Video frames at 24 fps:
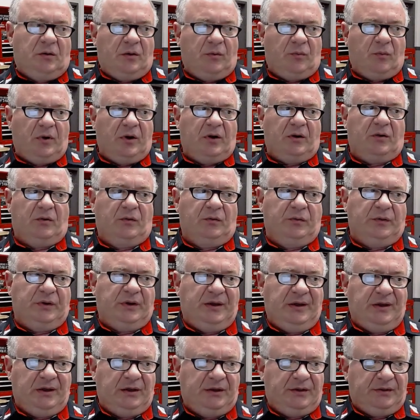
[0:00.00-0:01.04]
Well, on
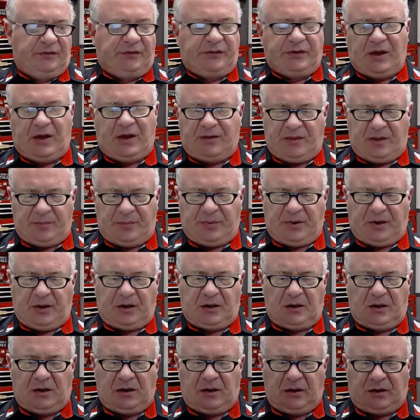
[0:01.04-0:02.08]
the inside of that
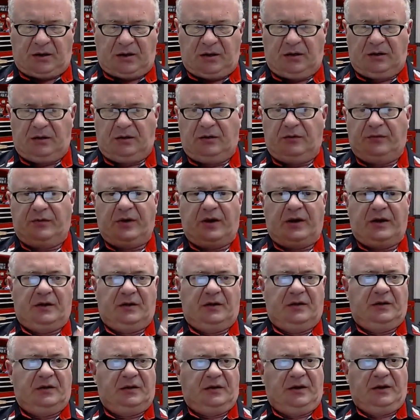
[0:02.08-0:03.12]
petcock, you've got
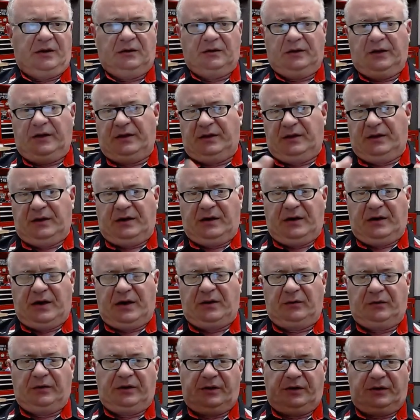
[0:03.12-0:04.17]
an inlet and an
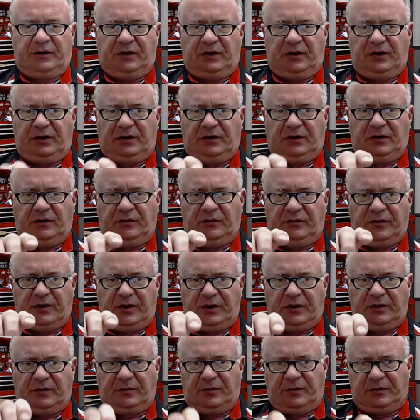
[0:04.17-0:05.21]
outlet, and you've got
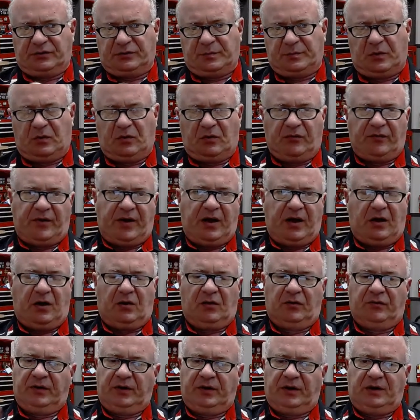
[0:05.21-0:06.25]
a, a small
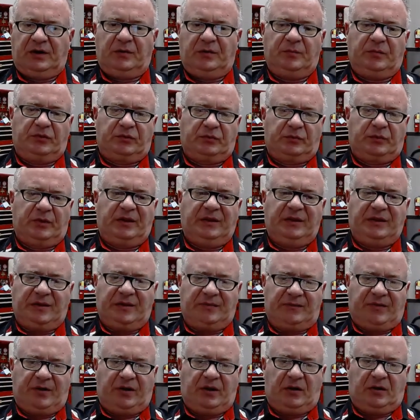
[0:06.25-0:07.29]
valve. And in between that
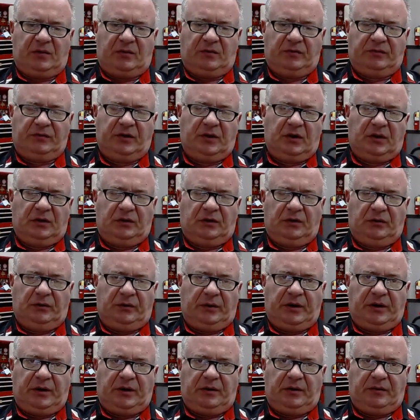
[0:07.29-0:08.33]
valve, you
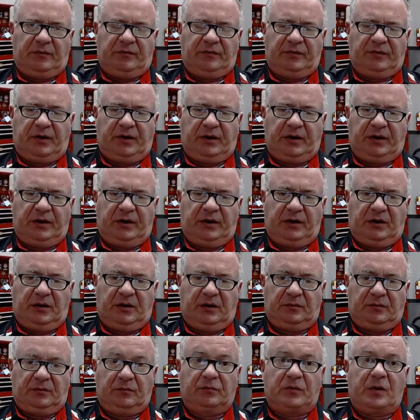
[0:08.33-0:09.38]
have a
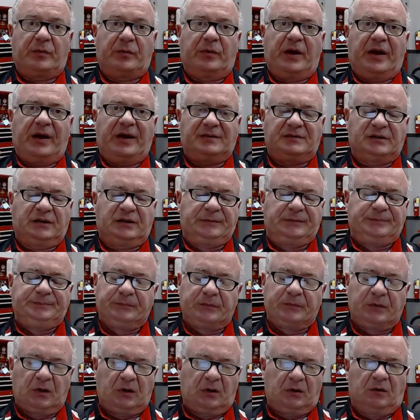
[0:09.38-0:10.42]
uh, rubber gasket,
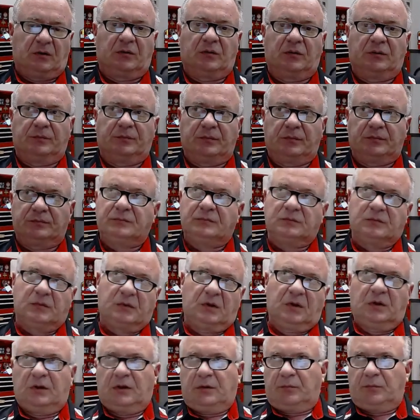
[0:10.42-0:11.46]
or
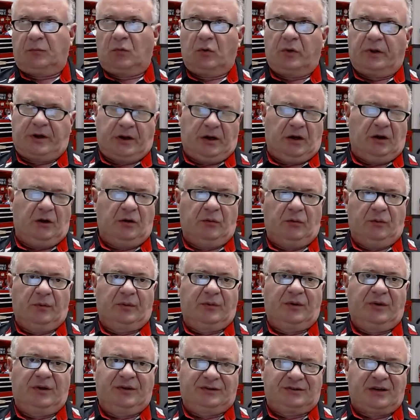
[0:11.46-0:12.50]
more like an O.
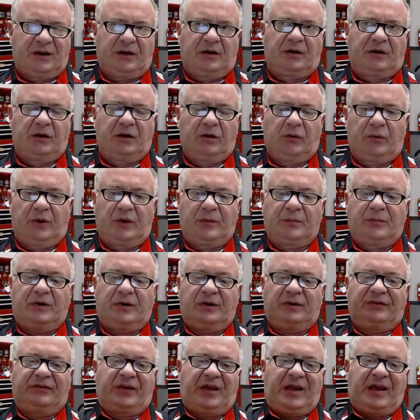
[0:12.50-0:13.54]
Well, it's not an O-ring, but
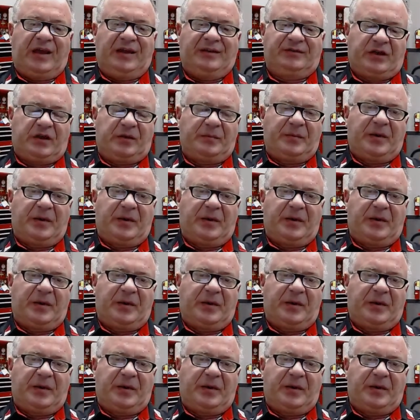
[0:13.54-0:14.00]
it is a gasket